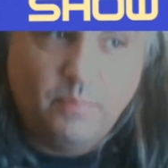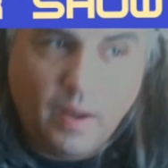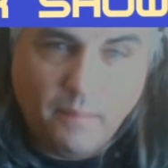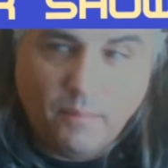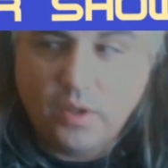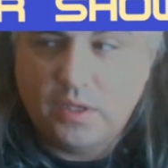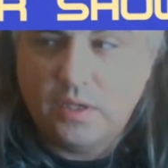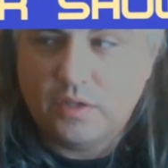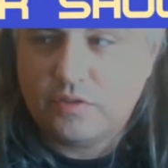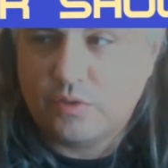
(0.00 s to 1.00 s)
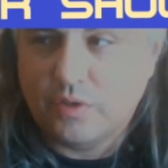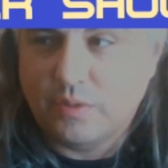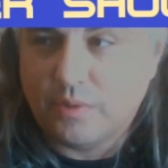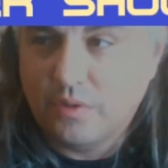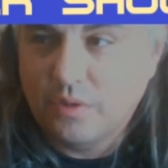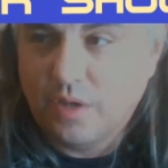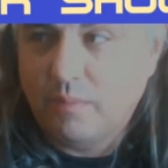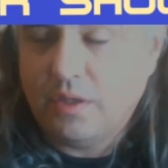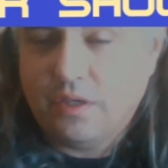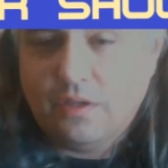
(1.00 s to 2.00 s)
I might get a streamer, I might get a